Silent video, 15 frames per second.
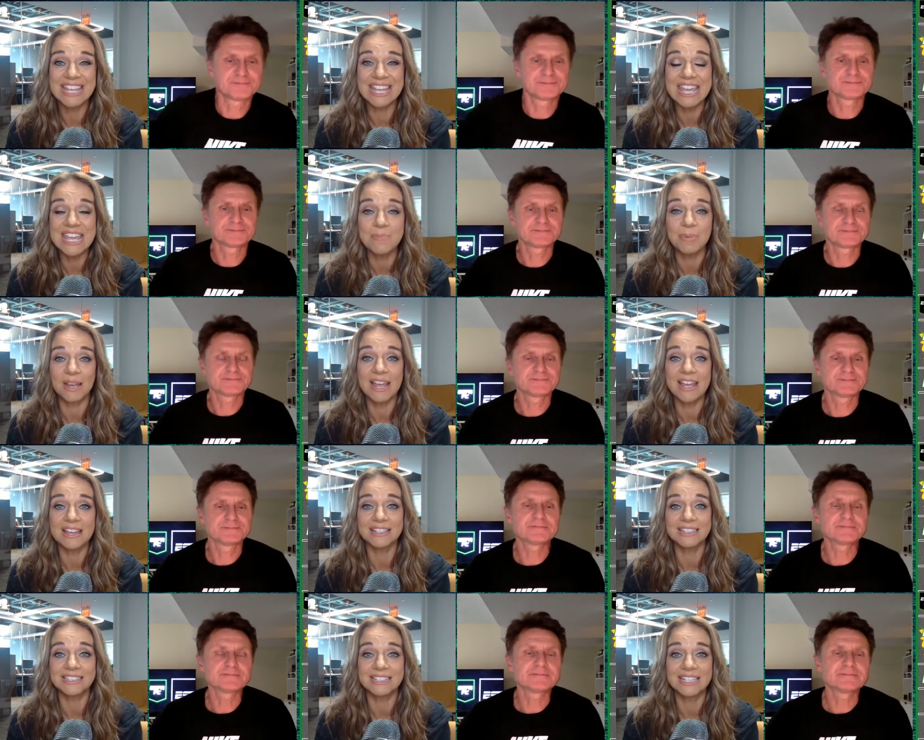Speaker 1: key
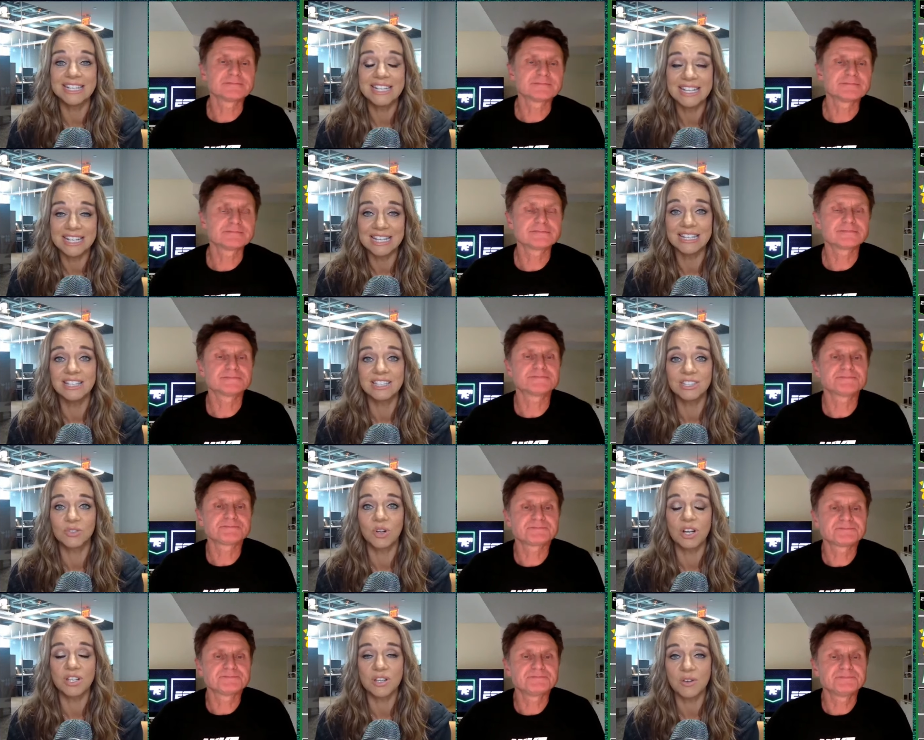players in the
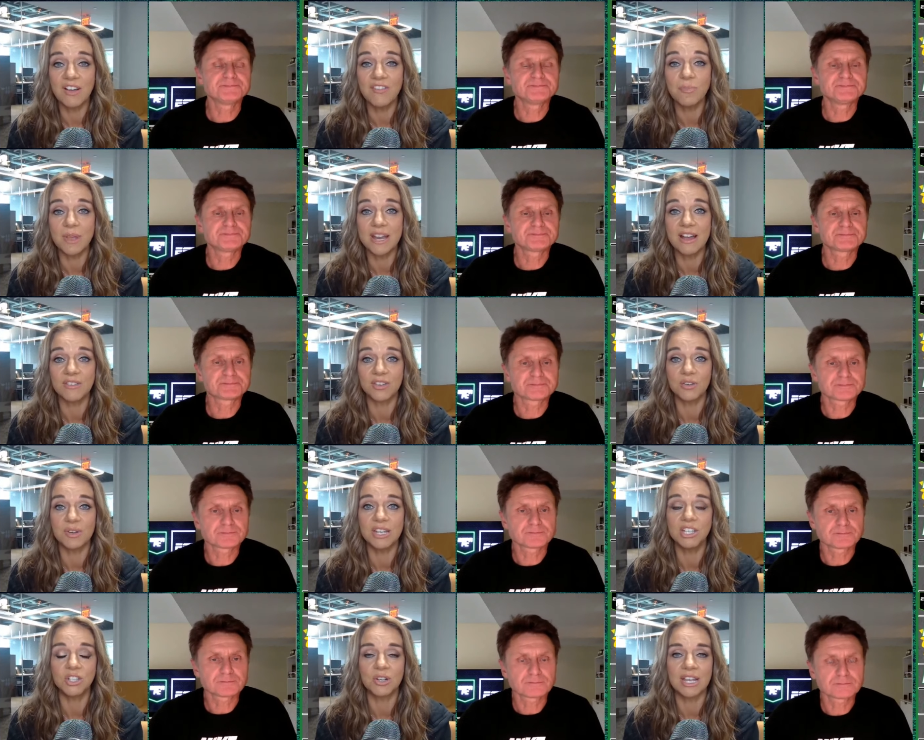squad who have been out
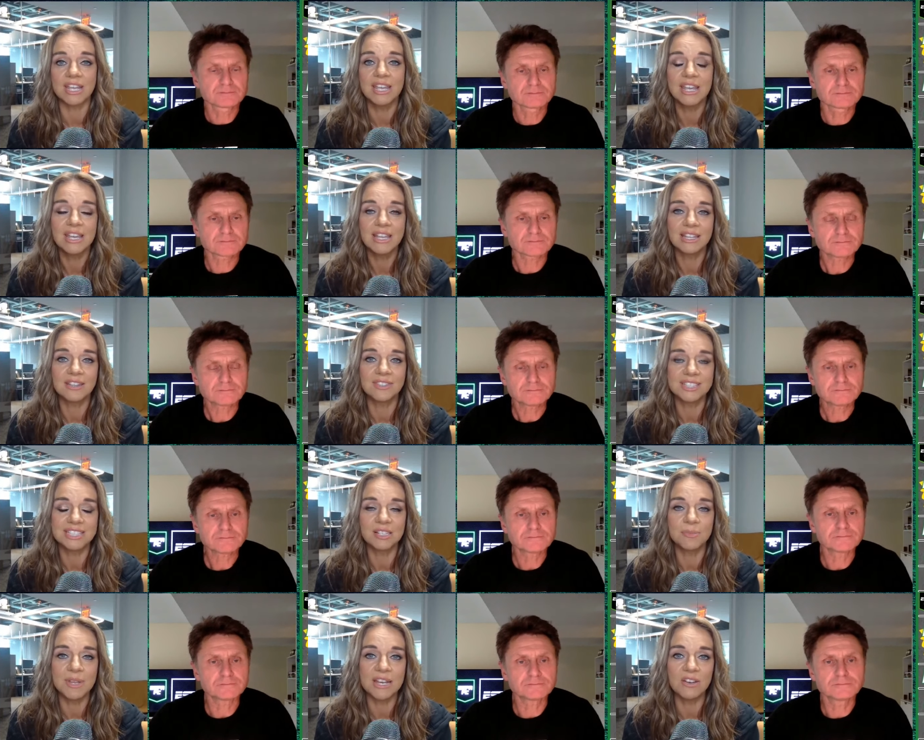through injury, they've
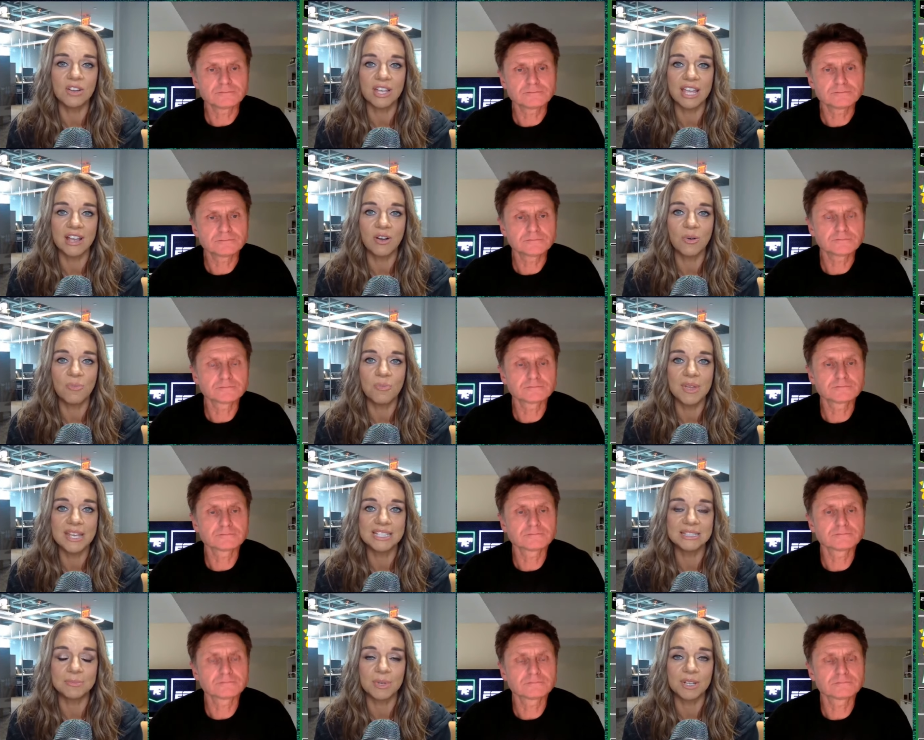still been looking
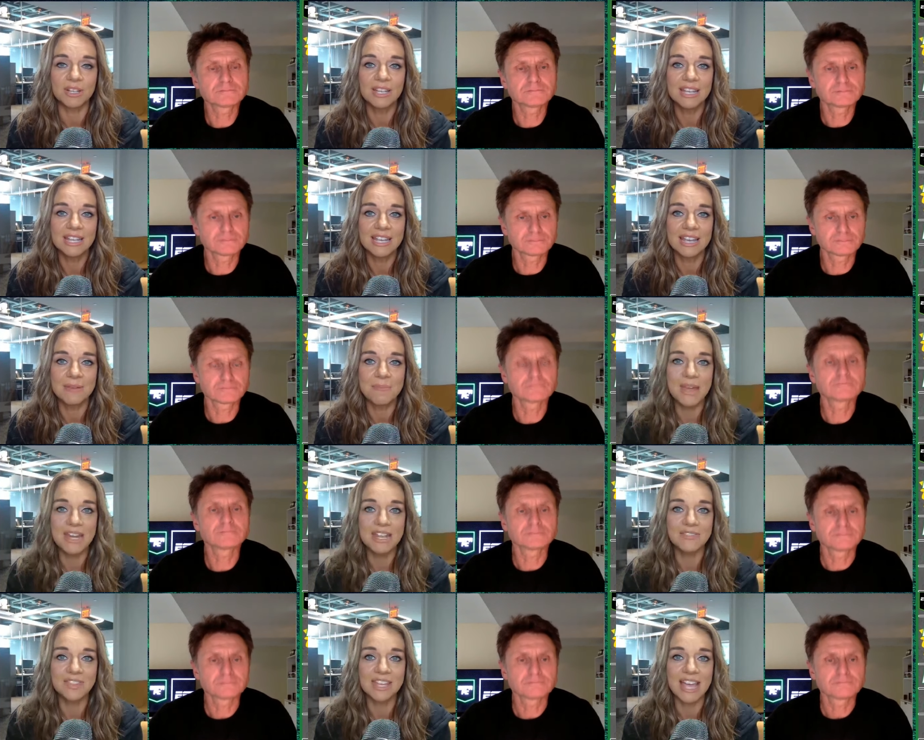unbeatable in
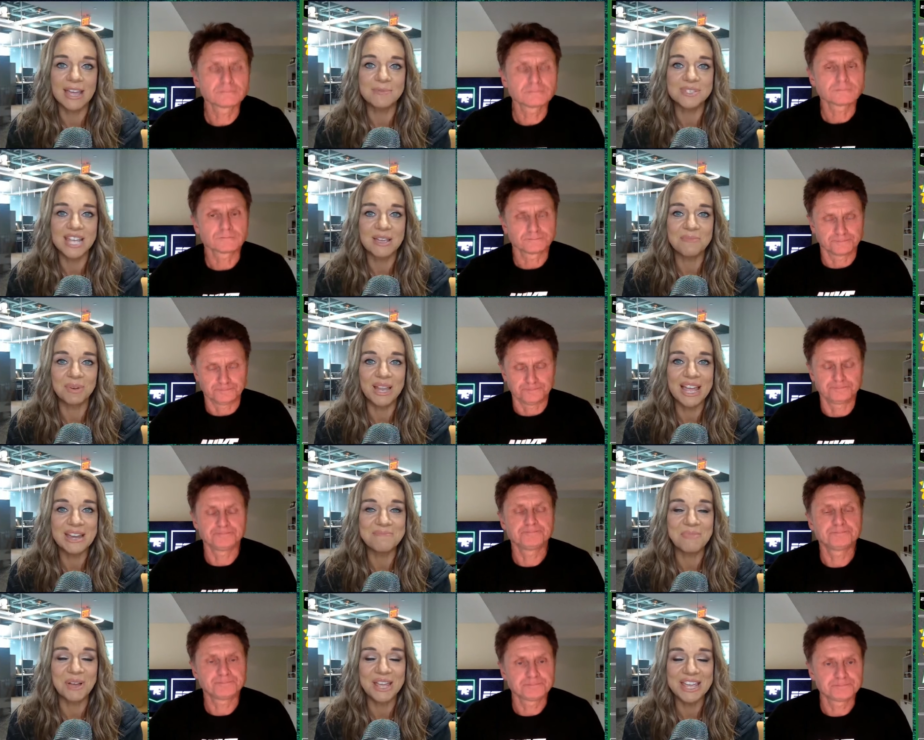many of the games they
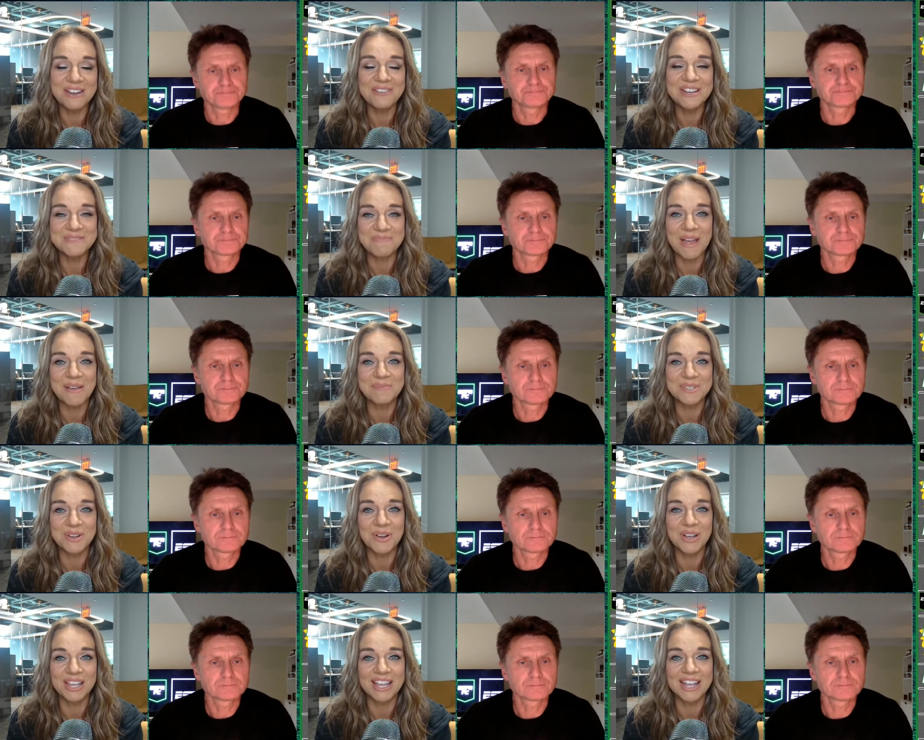played. But here is Pep
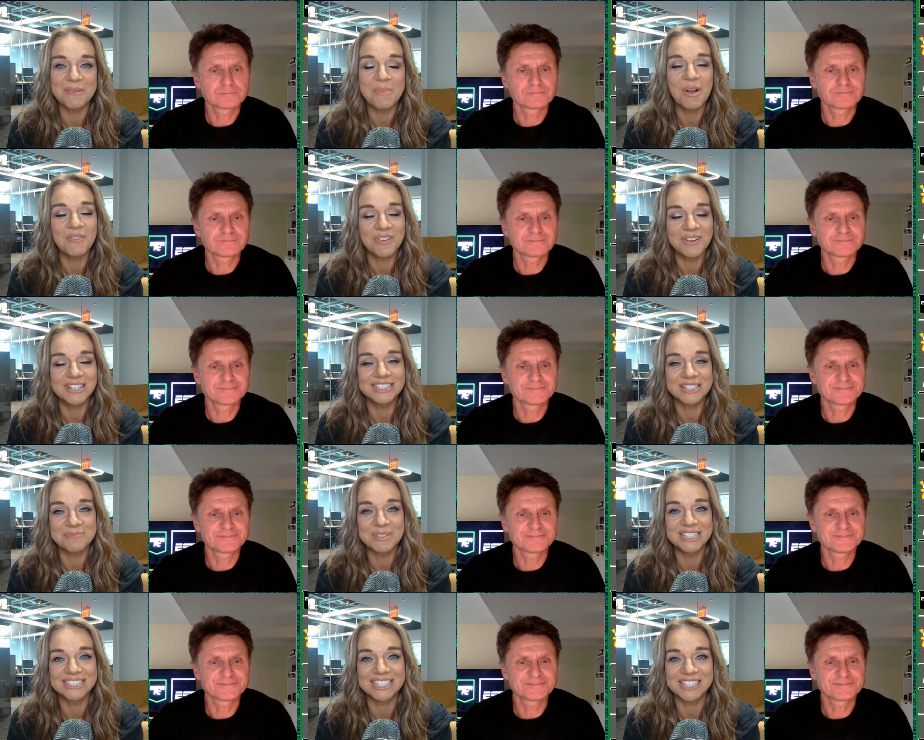talking about a very
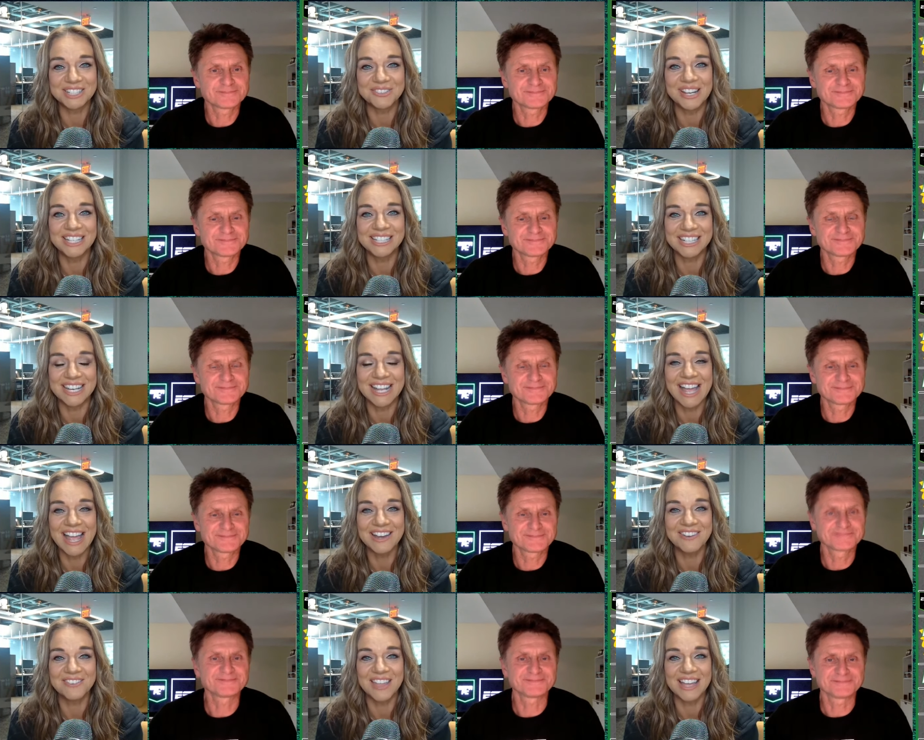similar situation
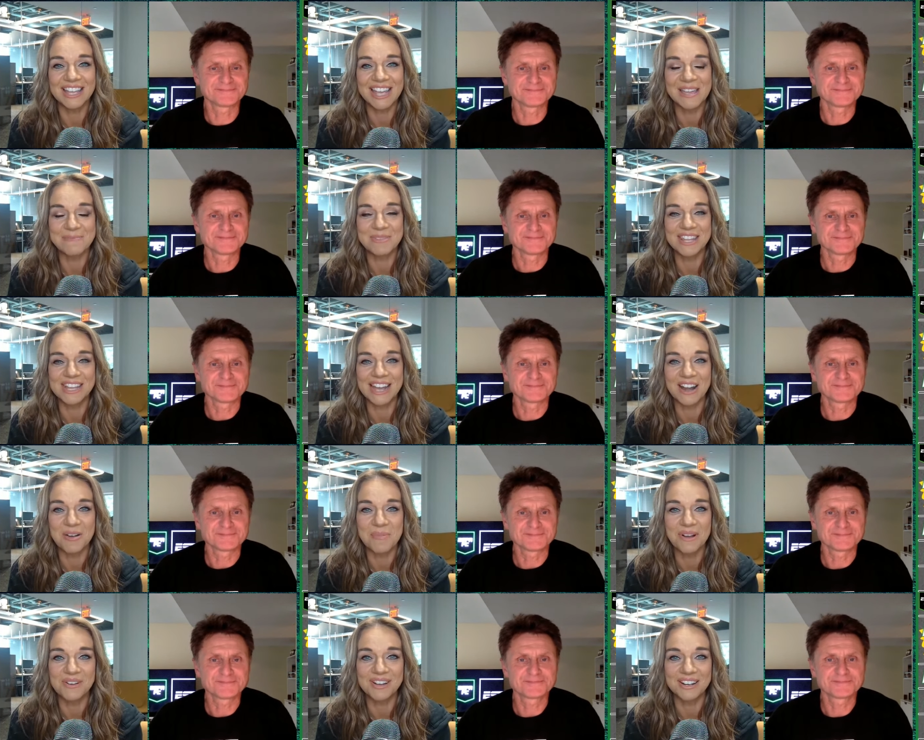ahead of that game in the
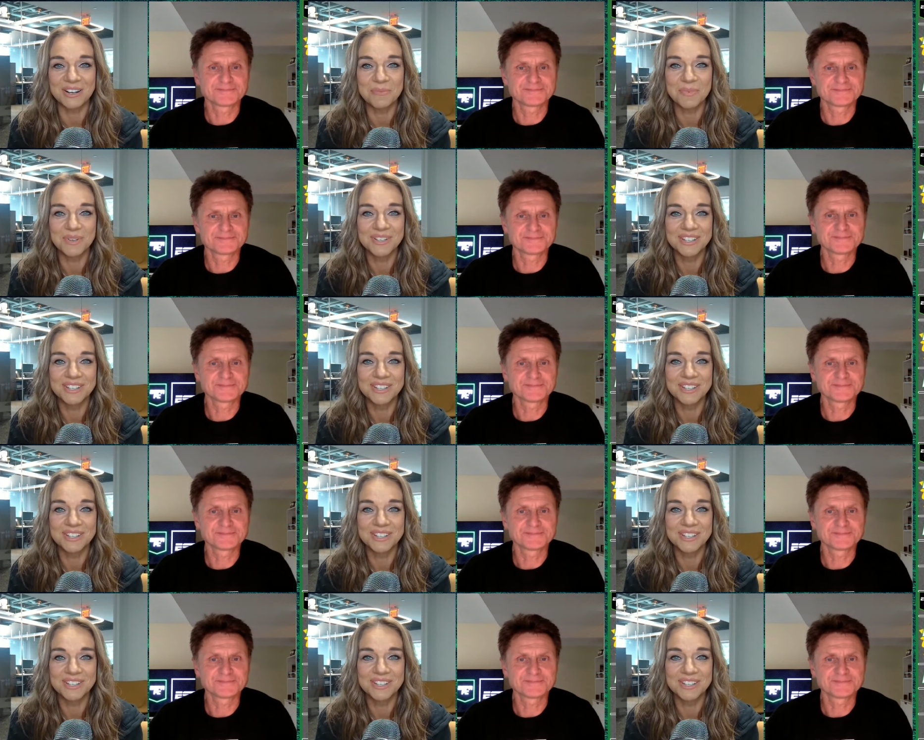Carabao Cup.